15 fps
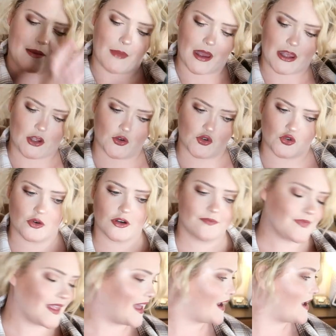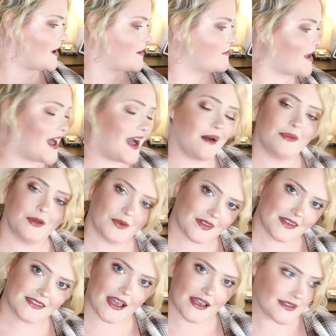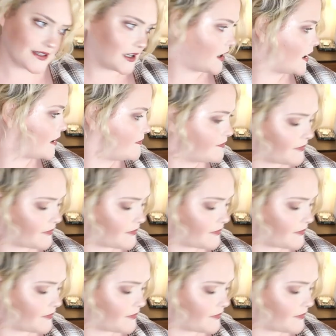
my usual, and I'm happy with the size I got.